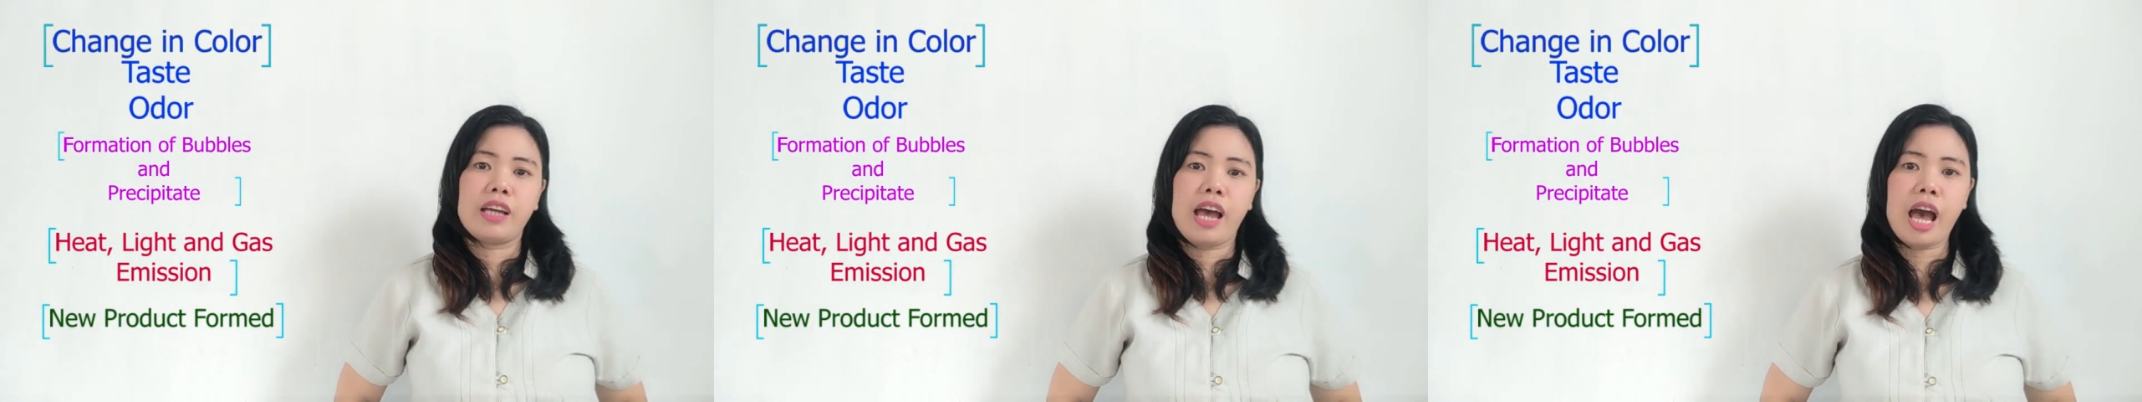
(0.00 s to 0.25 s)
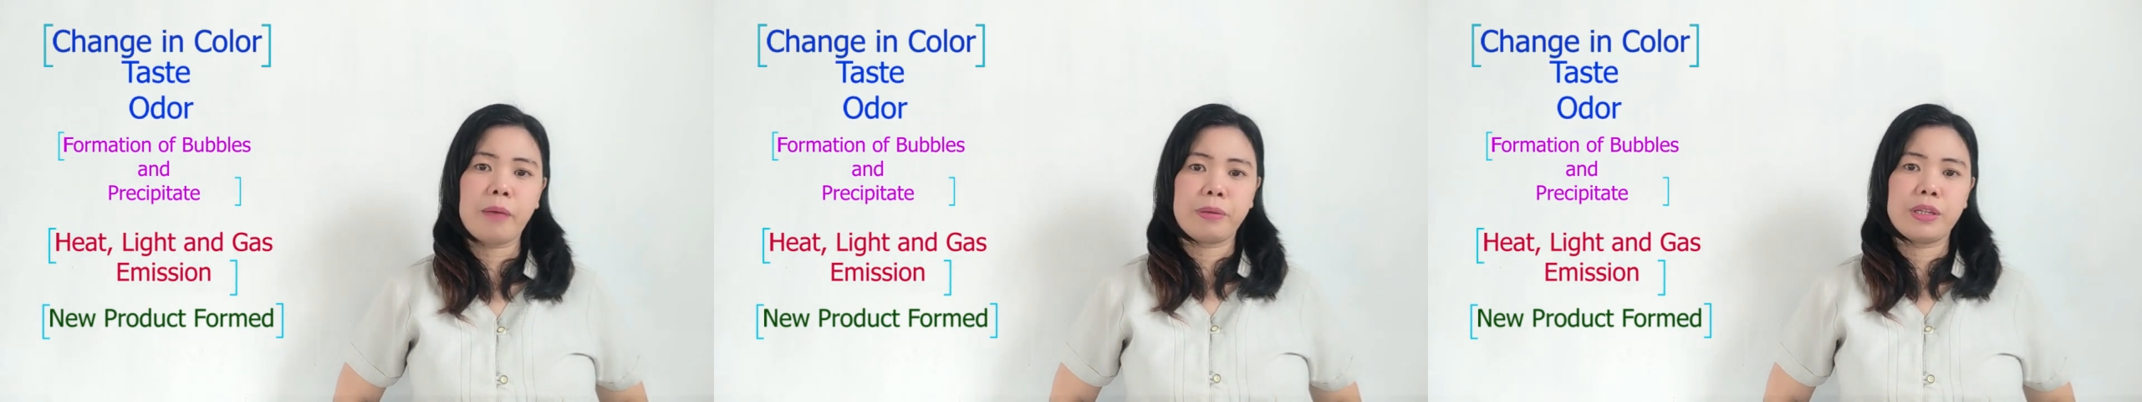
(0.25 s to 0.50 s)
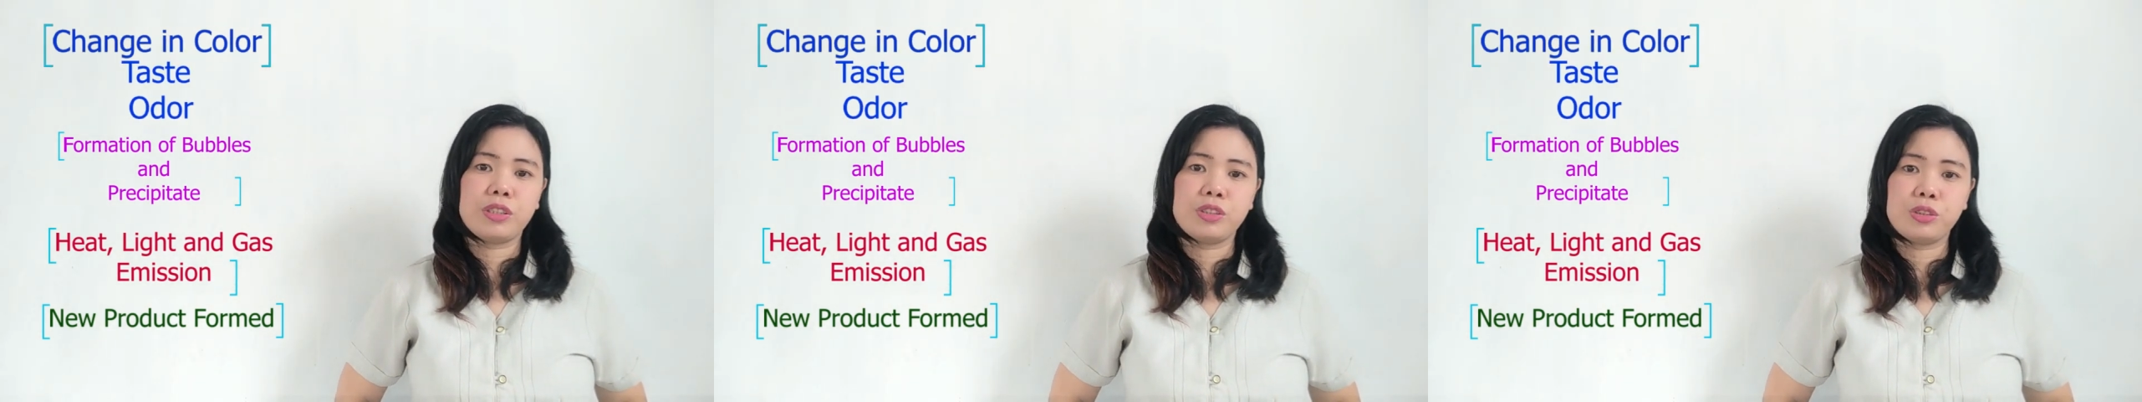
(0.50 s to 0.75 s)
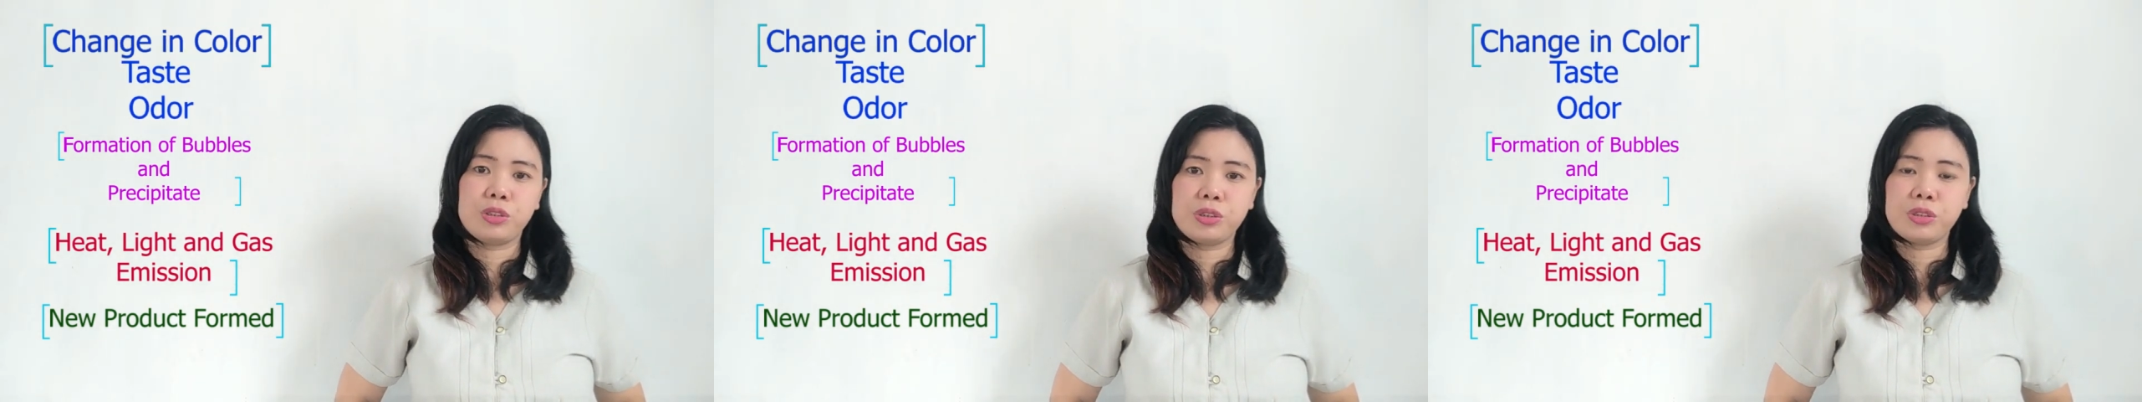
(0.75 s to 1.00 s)

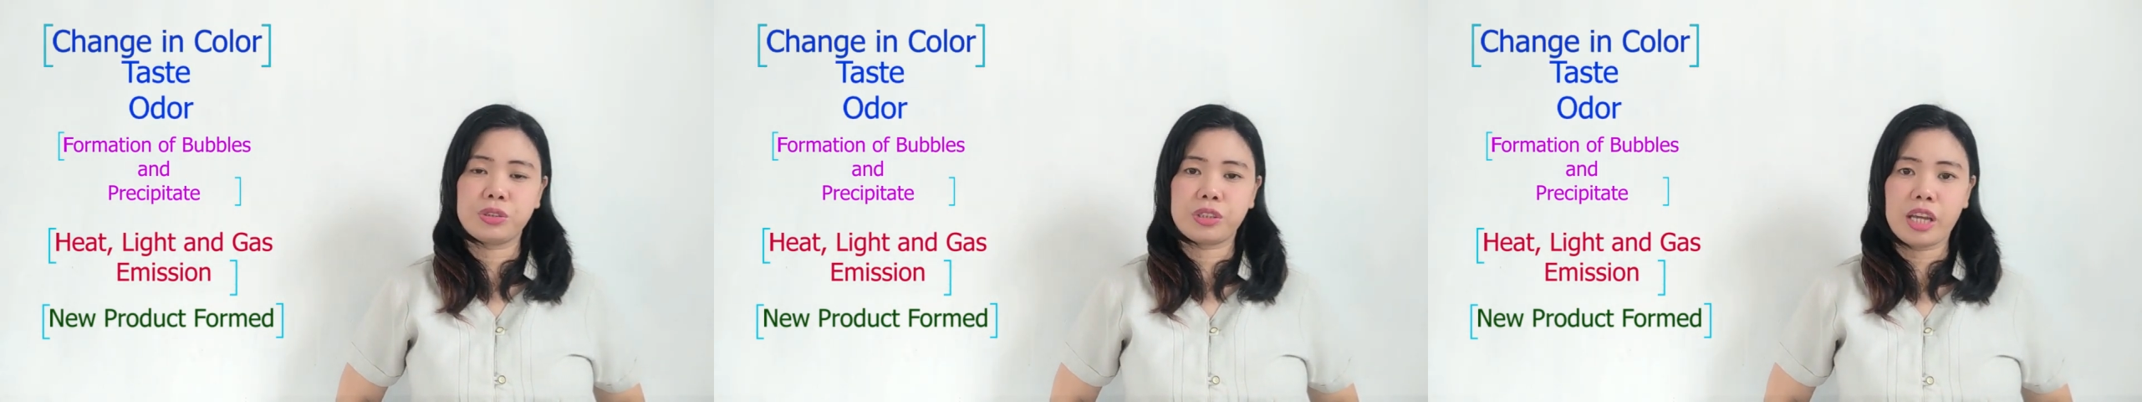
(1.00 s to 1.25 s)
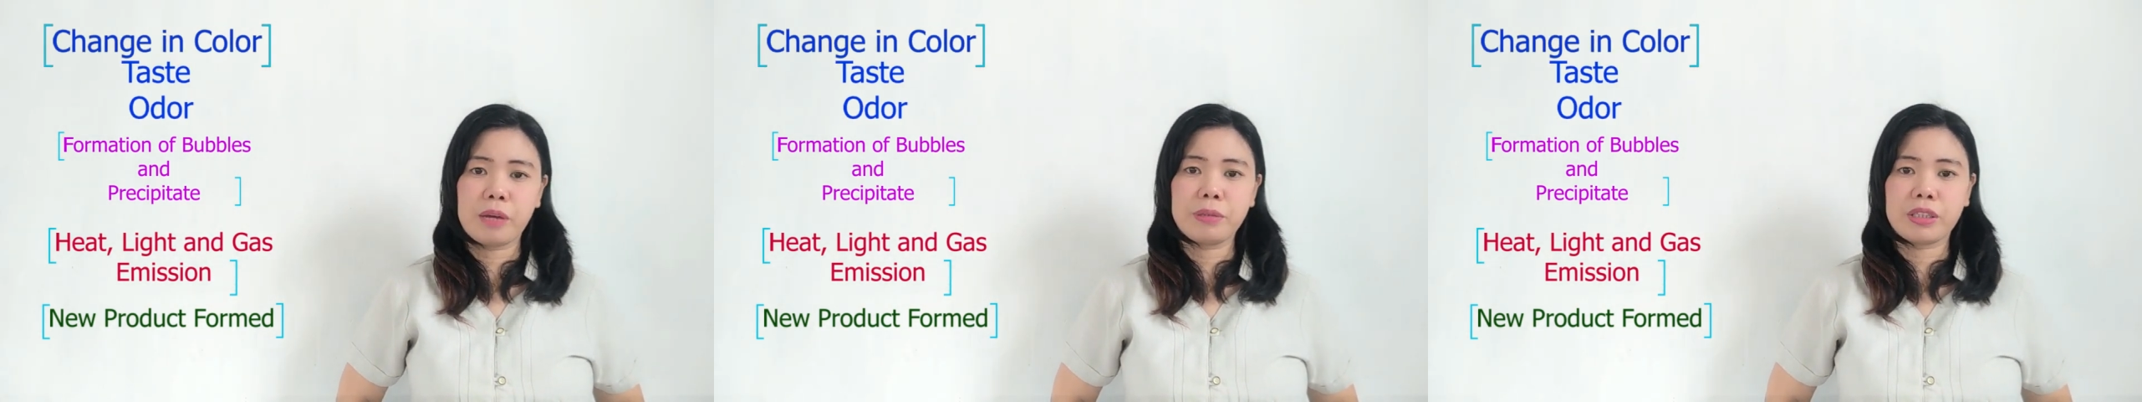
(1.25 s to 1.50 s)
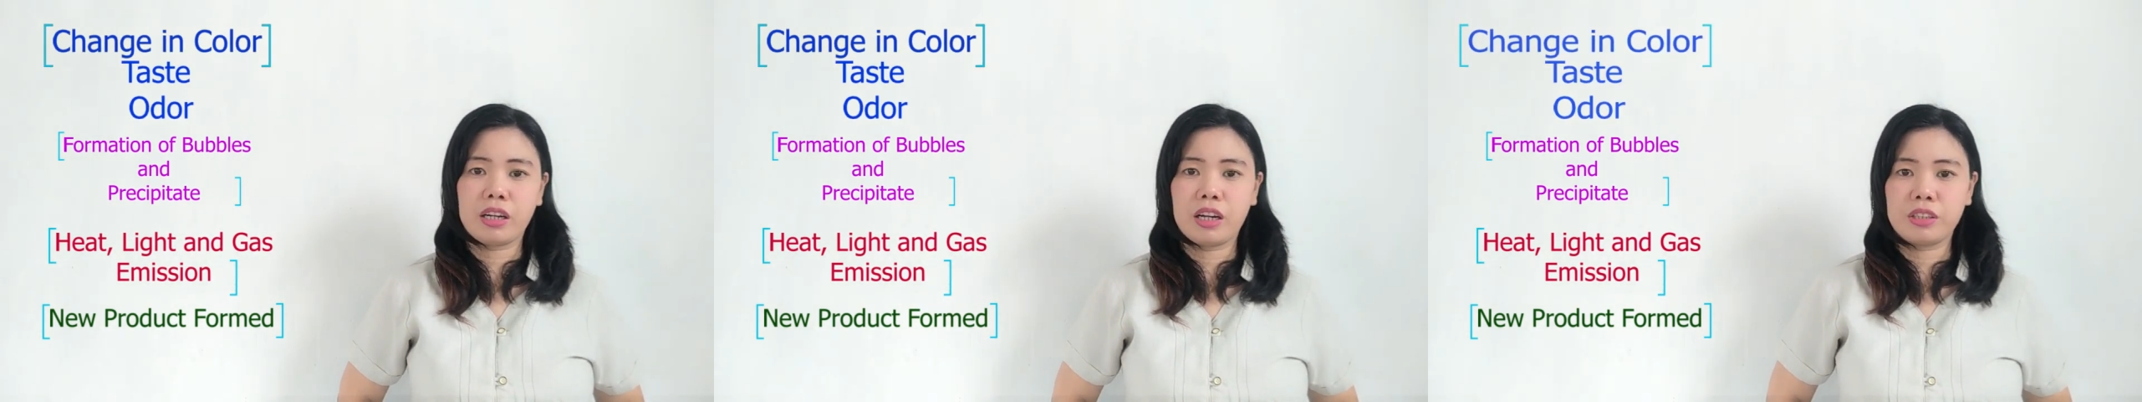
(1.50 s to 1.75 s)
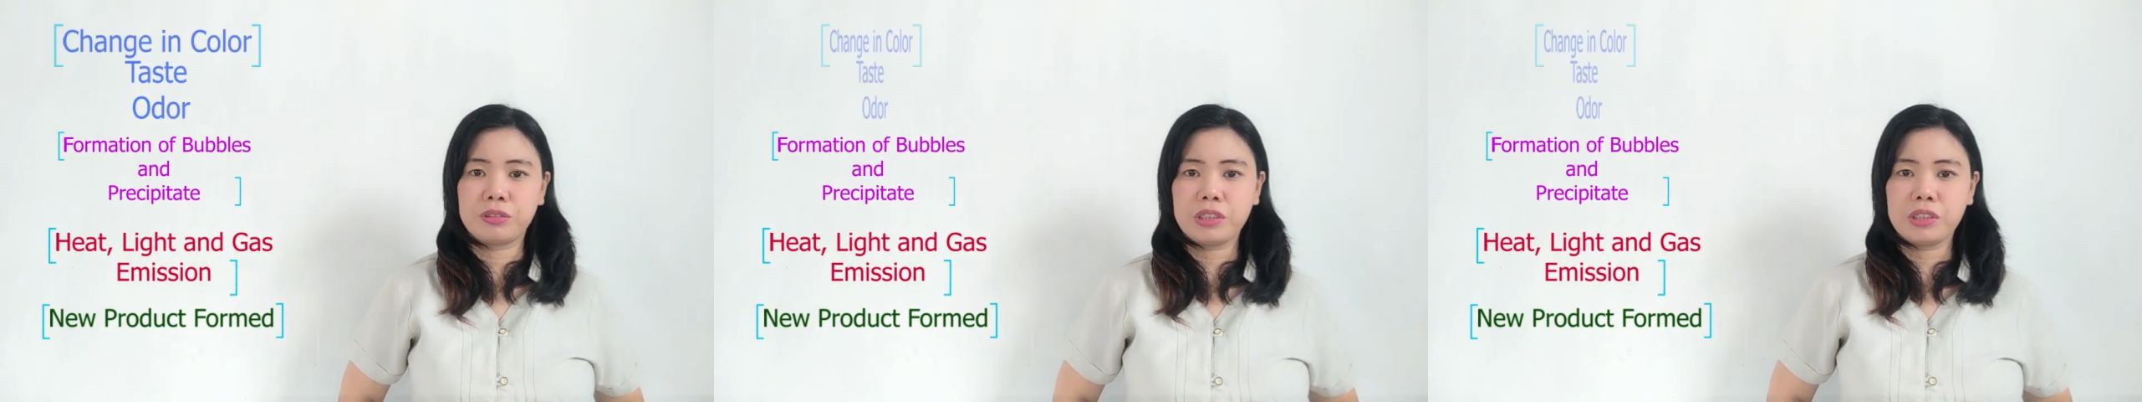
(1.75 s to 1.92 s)
happen due to chemical